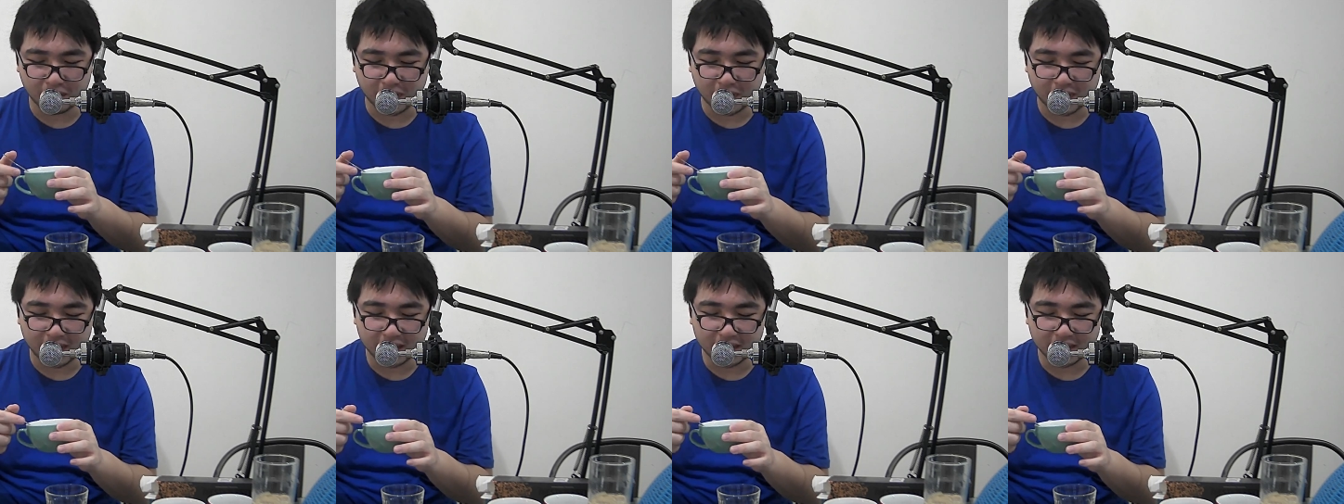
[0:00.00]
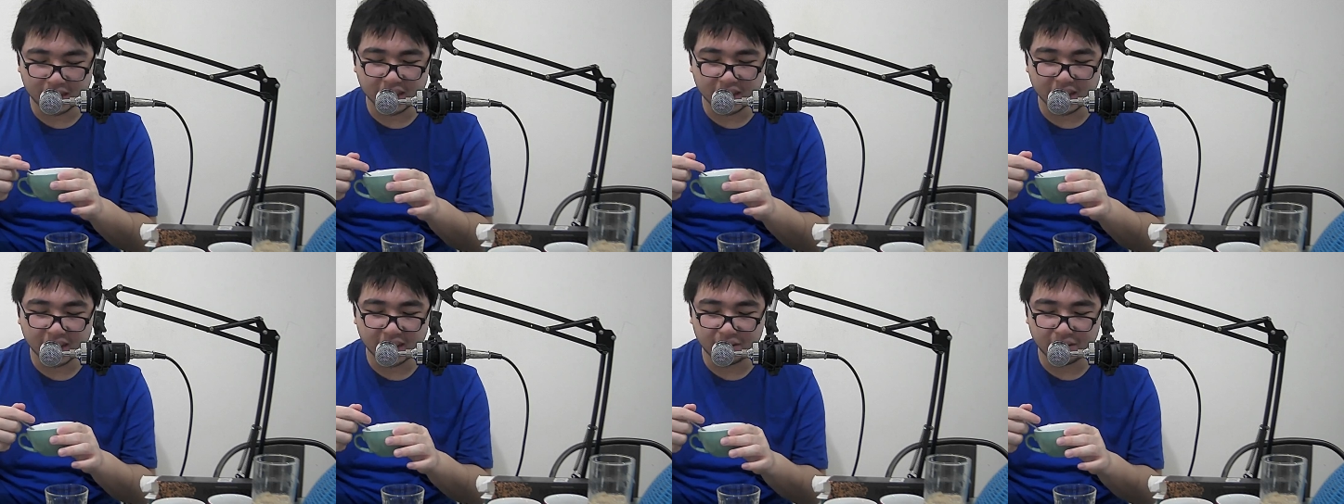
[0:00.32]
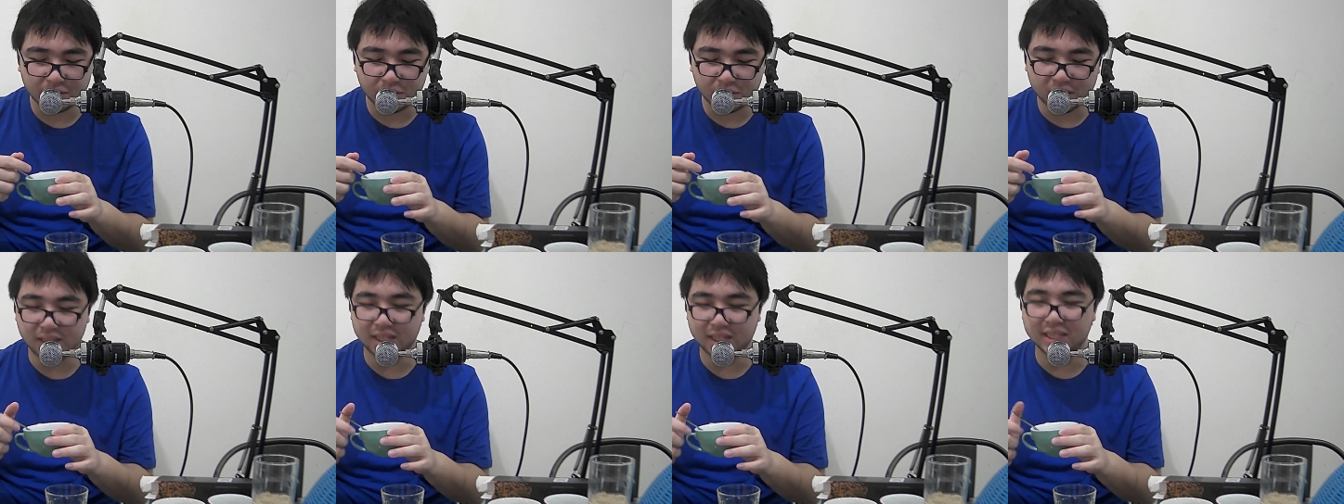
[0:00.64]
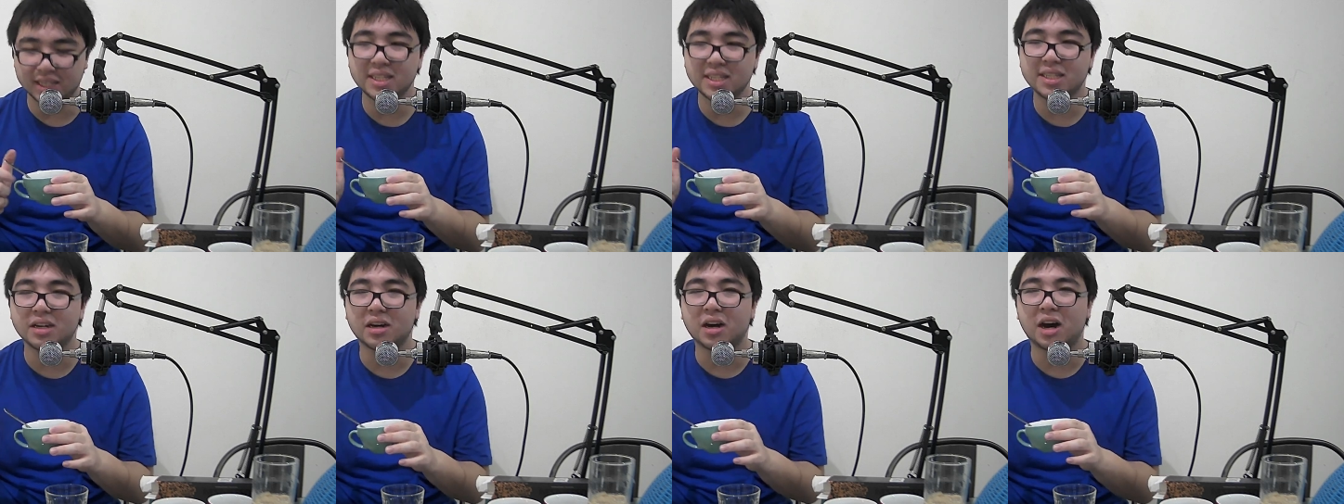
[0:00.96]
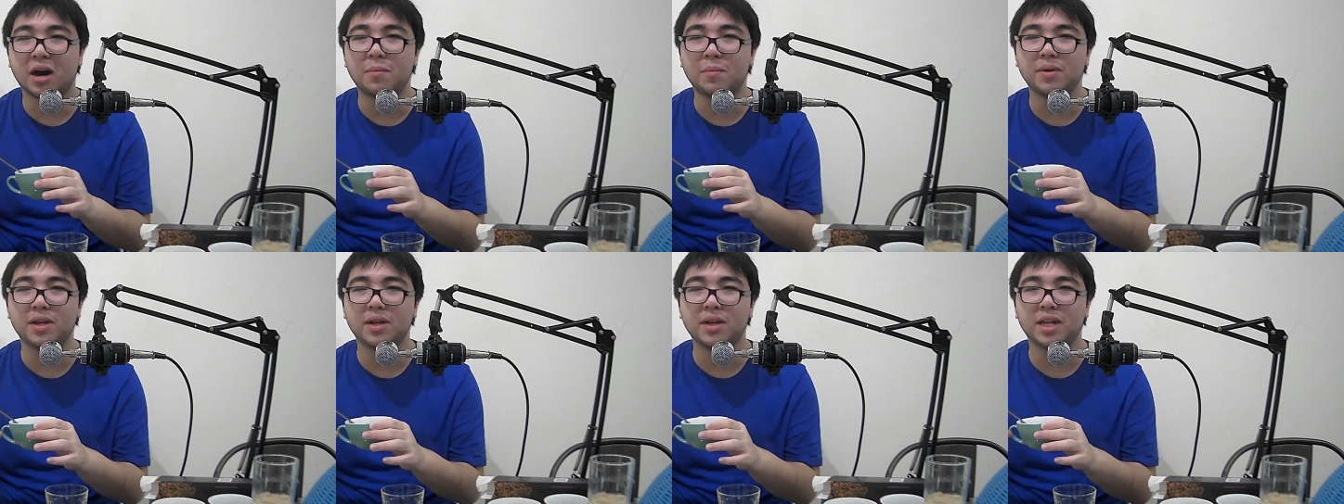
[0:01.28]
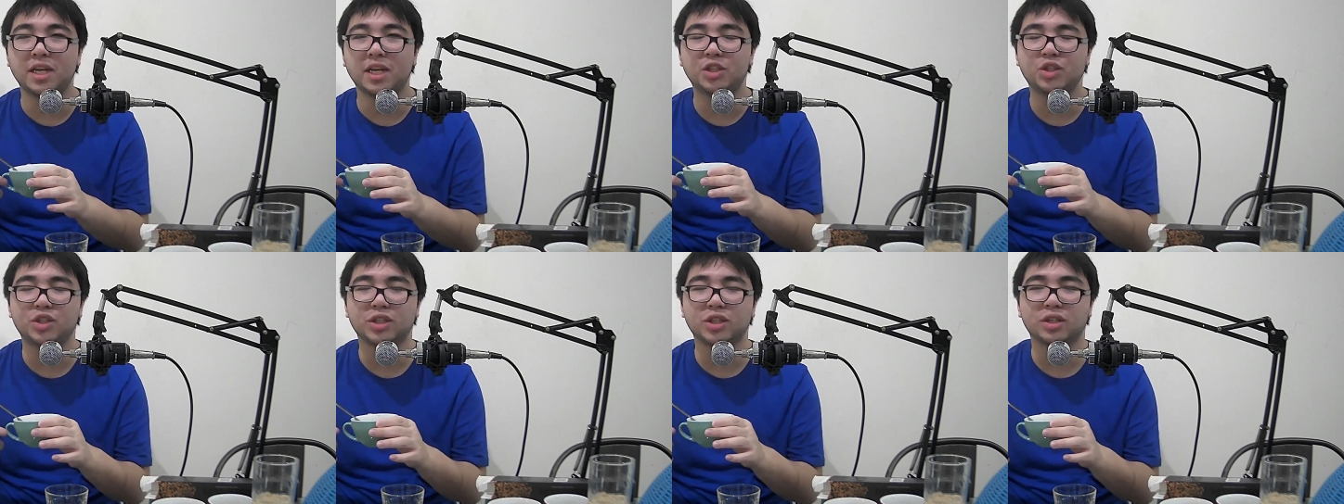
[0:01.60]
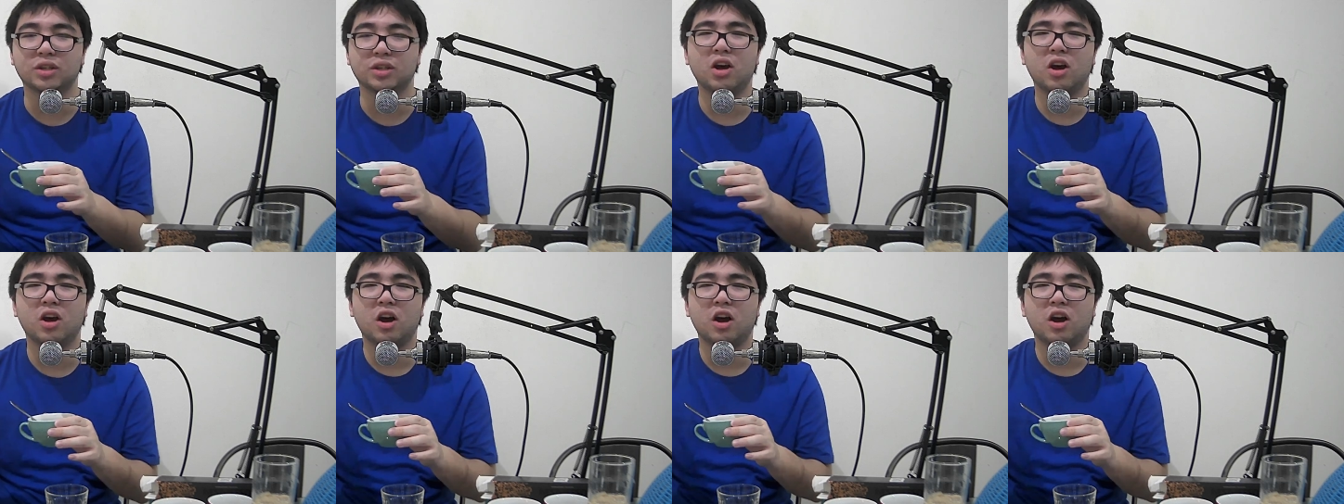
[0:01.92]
I think it really is the combination